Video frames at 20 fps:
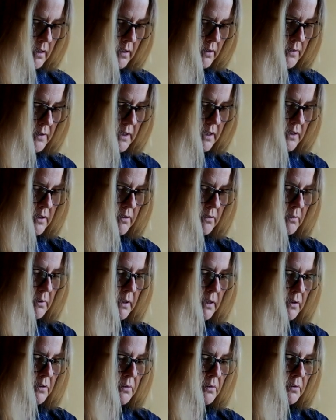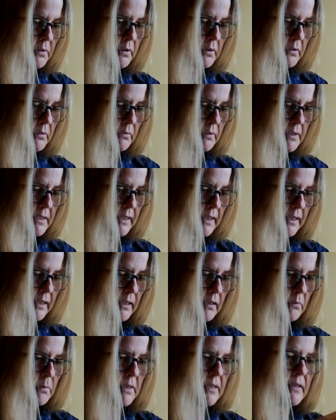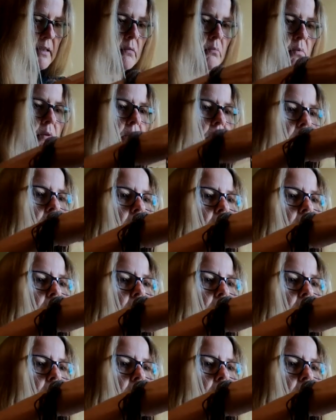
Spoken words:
Those kits are really cool. Once I get them assembled,